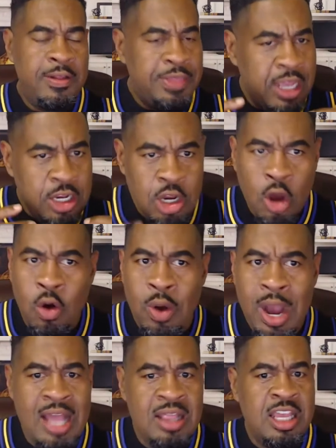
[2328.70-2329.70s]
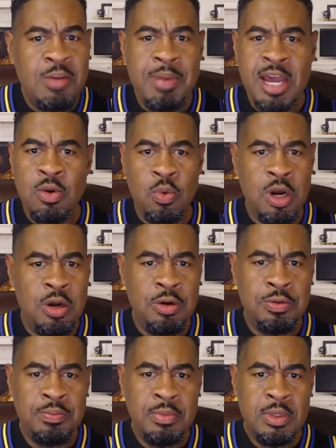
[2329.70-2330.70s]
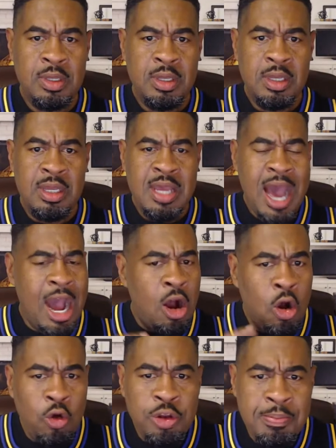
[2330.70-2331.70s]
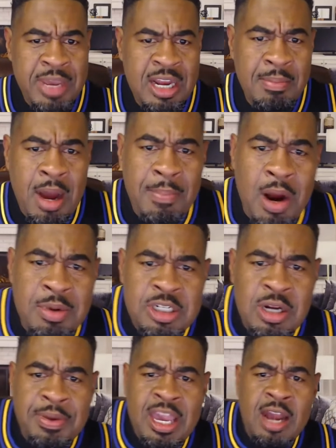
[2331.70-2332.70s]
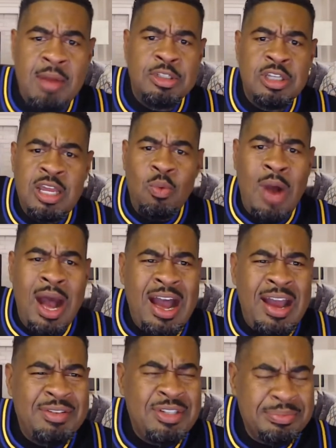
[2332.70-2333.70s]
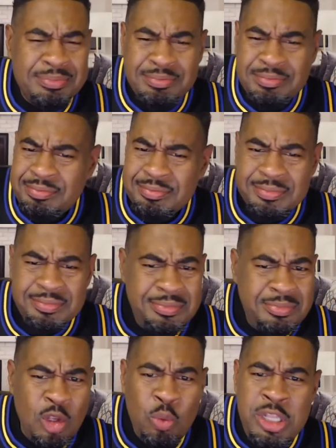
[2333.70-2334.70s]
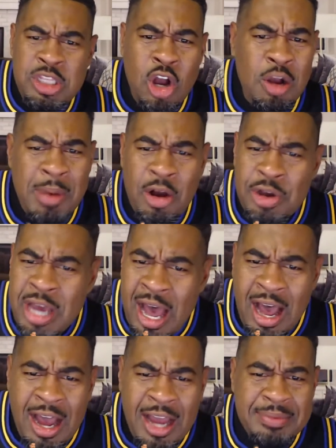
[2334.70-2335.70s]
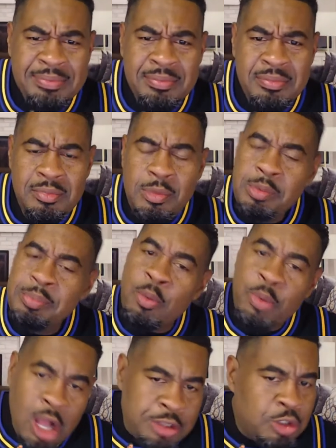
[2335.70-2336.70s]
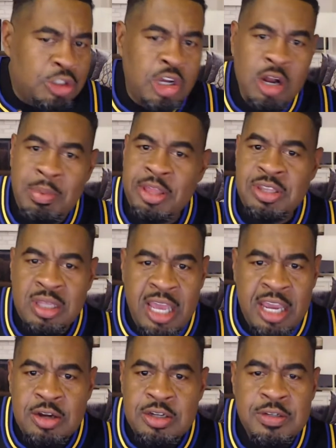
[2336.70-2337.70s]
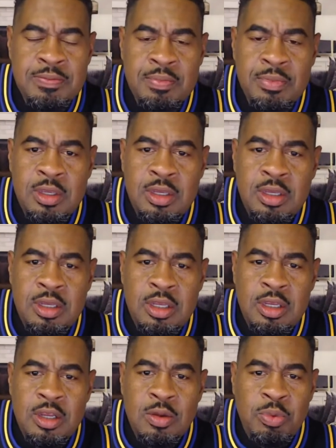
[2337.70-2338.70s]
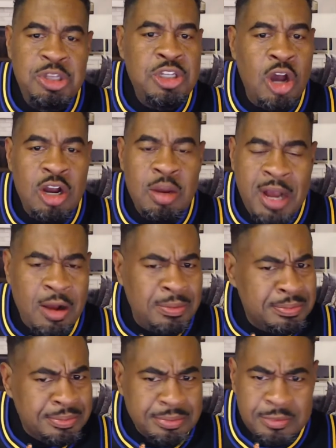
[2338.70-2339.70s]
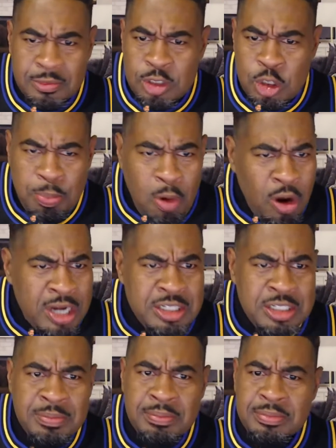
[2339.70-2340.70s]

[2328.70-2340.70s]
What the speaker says: They know I live by the word. I hold them in my barbershop accountable to their wives. We talk about God, but we also talk about the Lakers. We talk about sports.